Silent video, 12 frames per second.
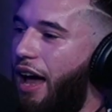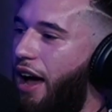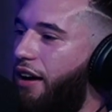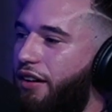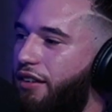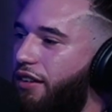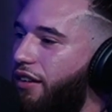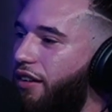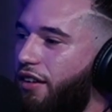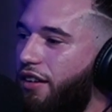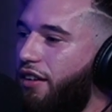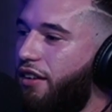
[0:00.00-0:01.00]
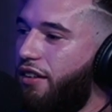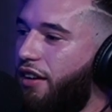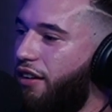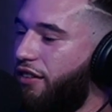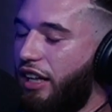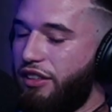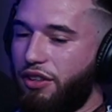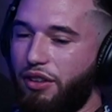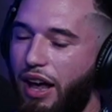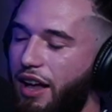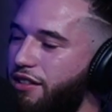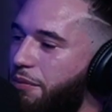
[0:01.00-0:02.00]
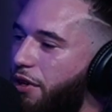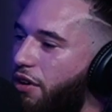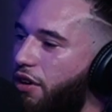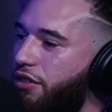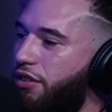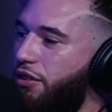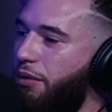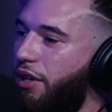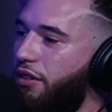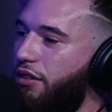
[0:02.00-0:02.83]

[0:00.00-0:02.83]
tired. And, and so that has to be hard too,